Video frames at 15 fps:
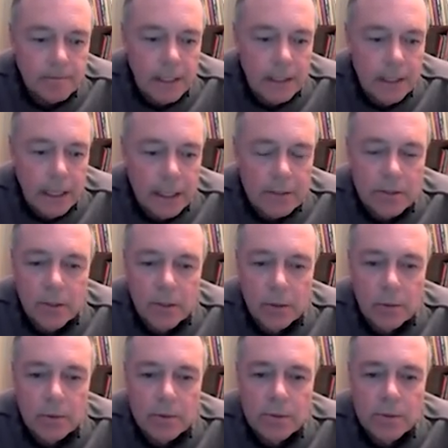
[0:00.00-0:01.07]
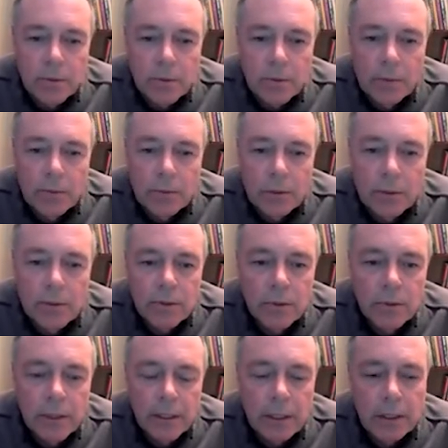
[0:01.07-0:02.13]
yeah. So what we're
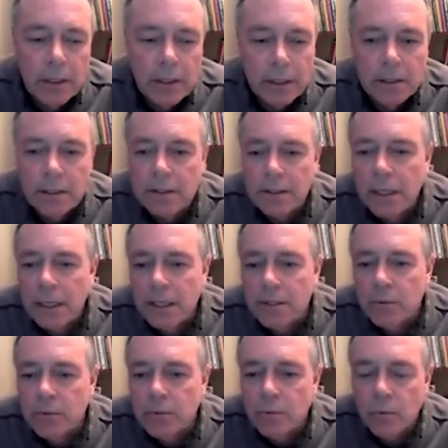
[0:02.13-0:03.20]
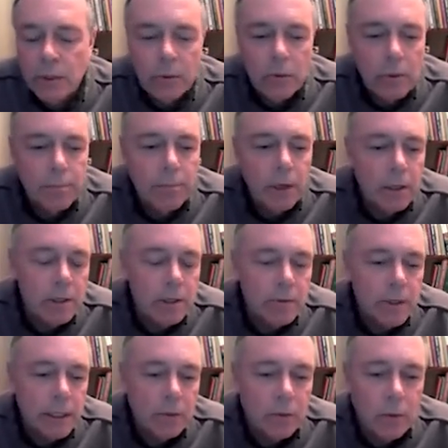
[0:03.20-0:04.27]
doing in this case was we were
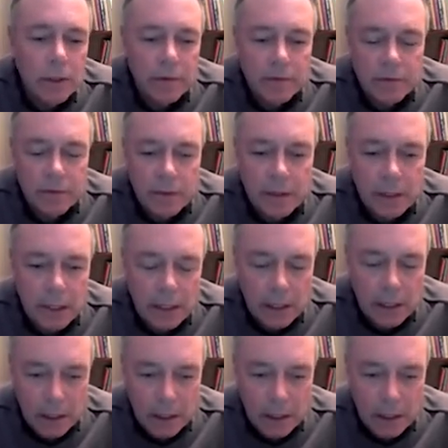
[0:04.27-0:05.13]
partnering with the